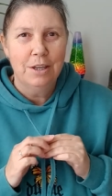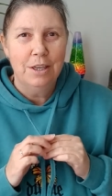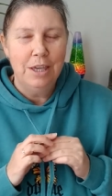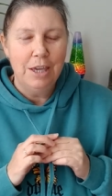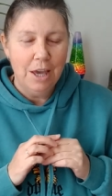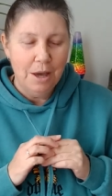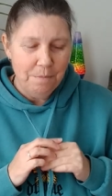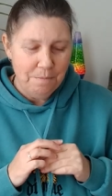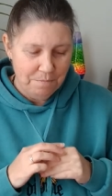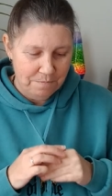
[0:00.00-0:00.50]

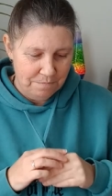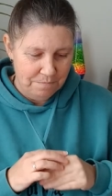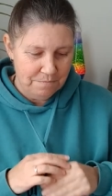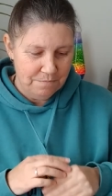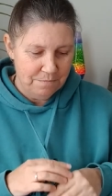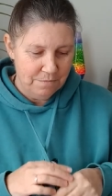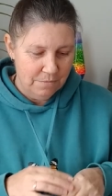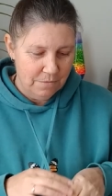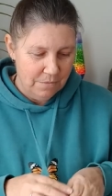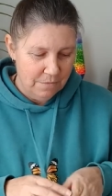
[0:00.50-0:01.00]
Yep.
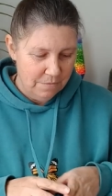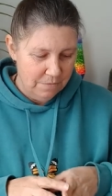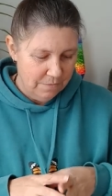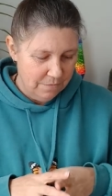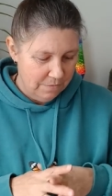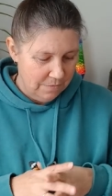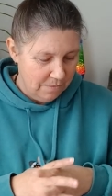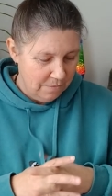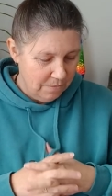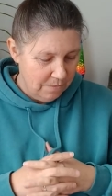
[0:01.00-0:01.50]

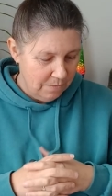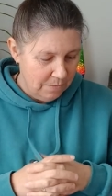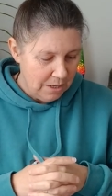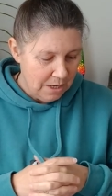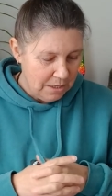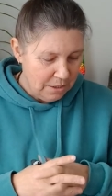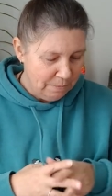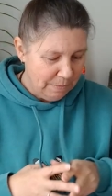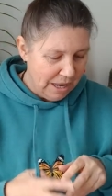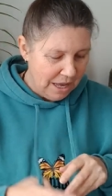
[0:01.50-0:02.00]

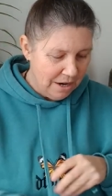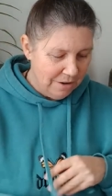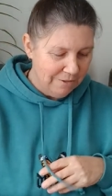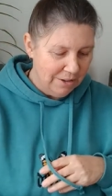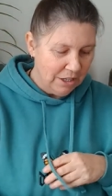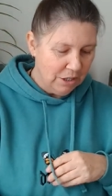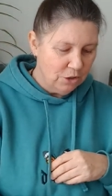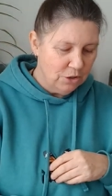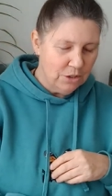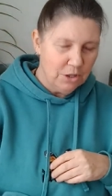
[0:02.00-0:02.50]
That is part of
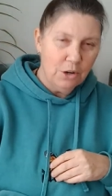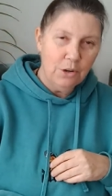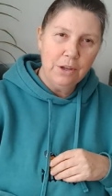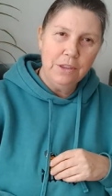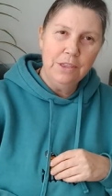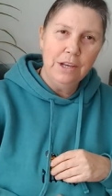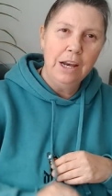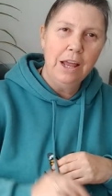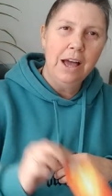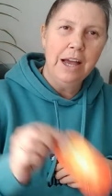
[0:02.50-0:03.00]
it because look
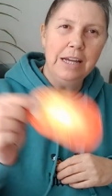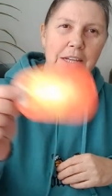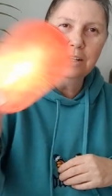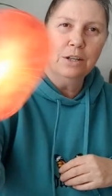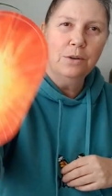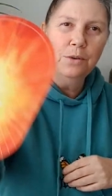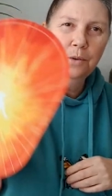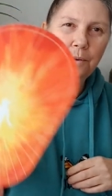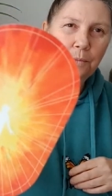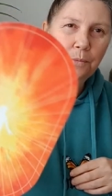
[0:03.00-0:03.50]
at the light.
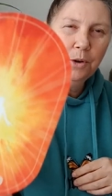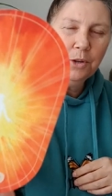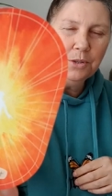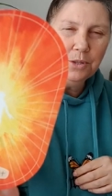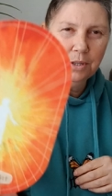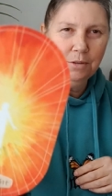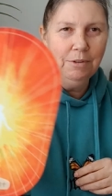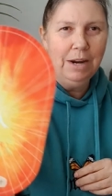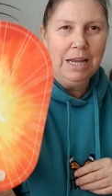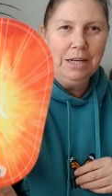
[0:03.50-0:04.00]
What's
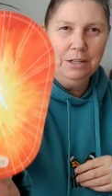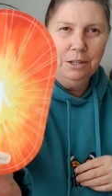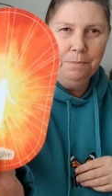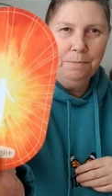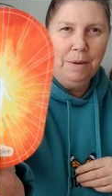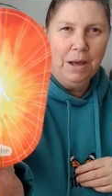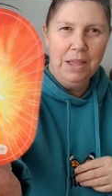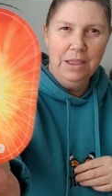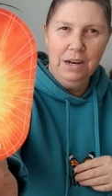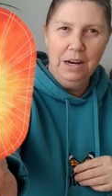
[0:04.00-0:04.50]
surrounded
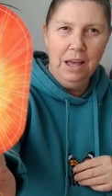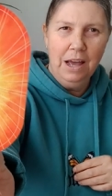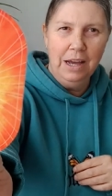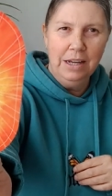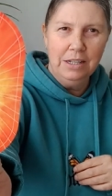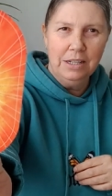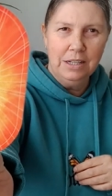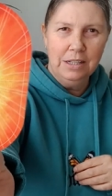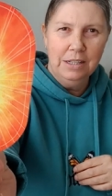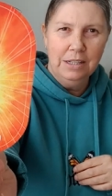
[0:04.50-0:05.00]
by the
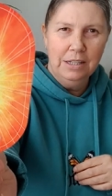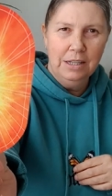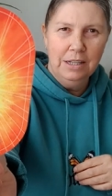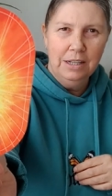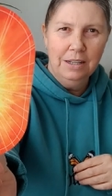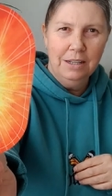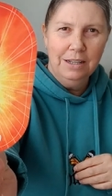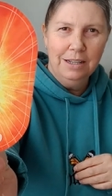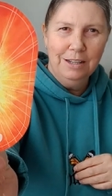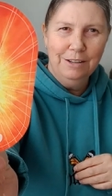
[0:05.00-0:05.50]
light?
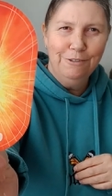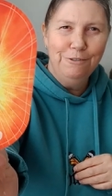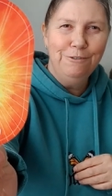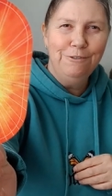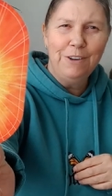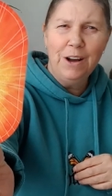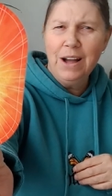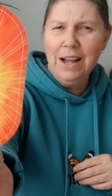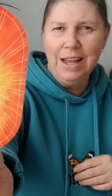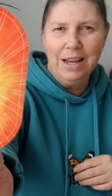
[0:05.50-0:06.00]

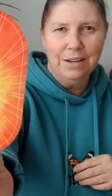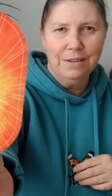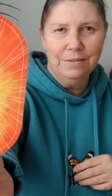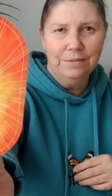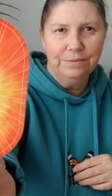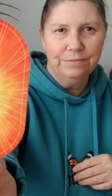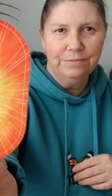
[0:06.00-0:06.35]
Fire.